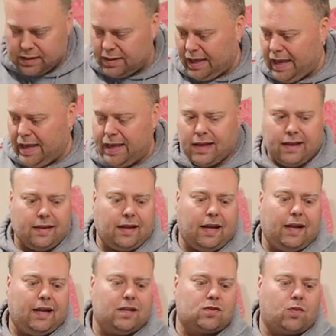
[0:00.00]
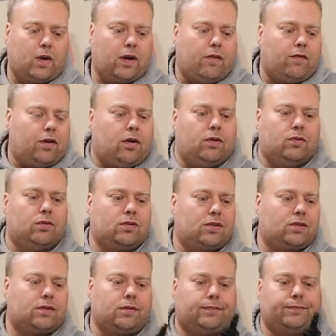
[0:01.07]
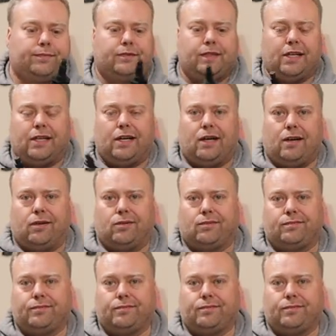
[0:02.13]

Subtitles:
The end, it is one of those, you know,